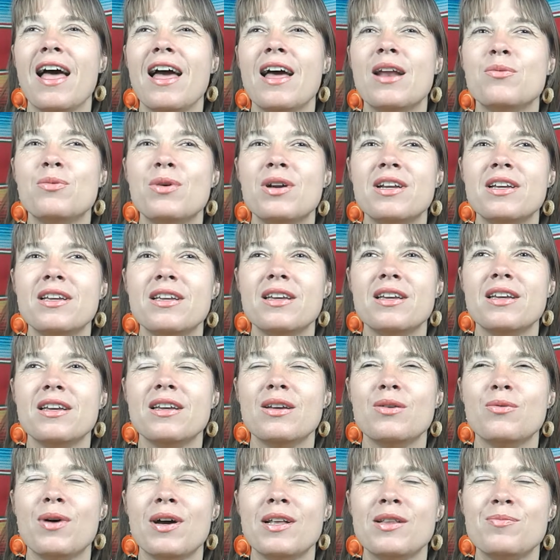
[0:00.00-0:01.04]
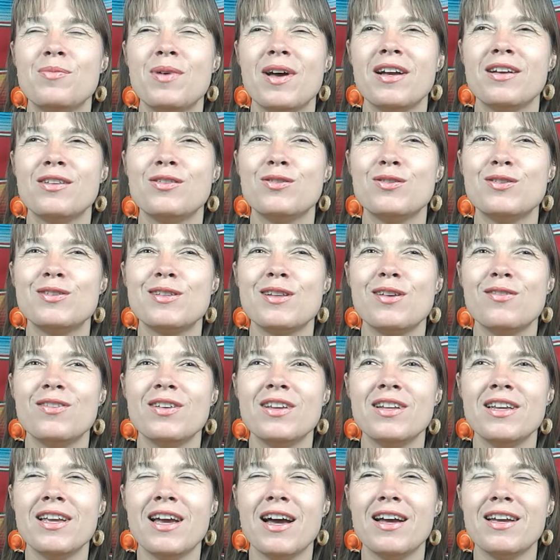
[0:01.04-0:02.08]
And when he went back to
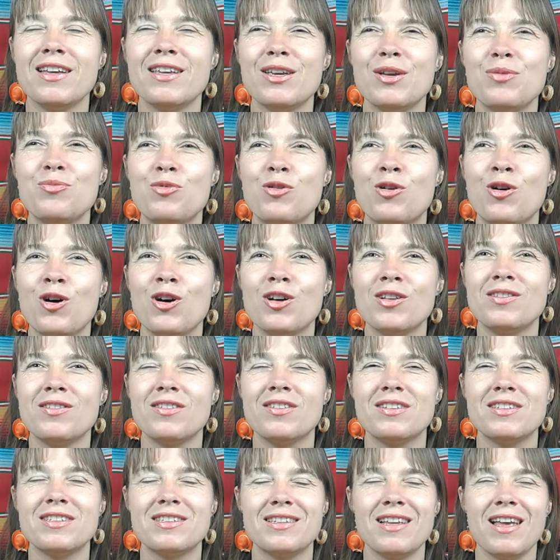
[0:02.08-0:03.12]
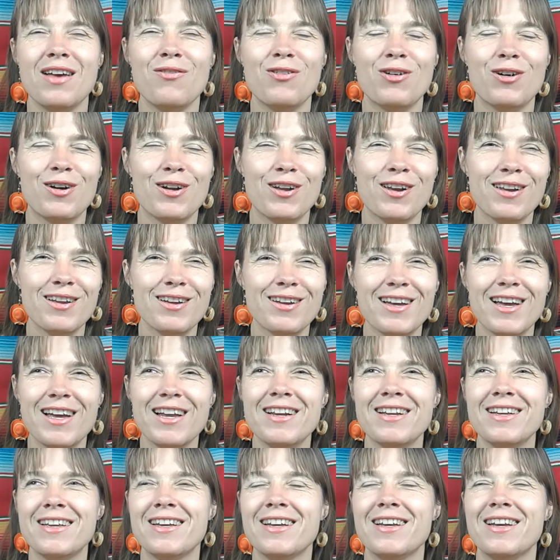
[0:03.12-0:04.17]
Slovenia, he brought several
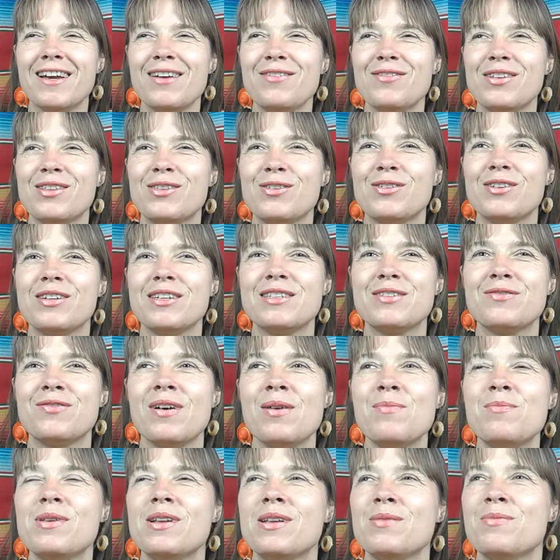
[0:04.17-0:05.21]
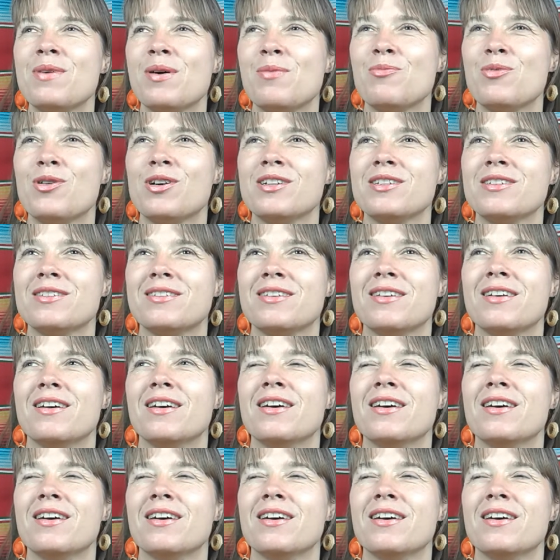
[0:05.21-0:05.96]
and he gave it to his family members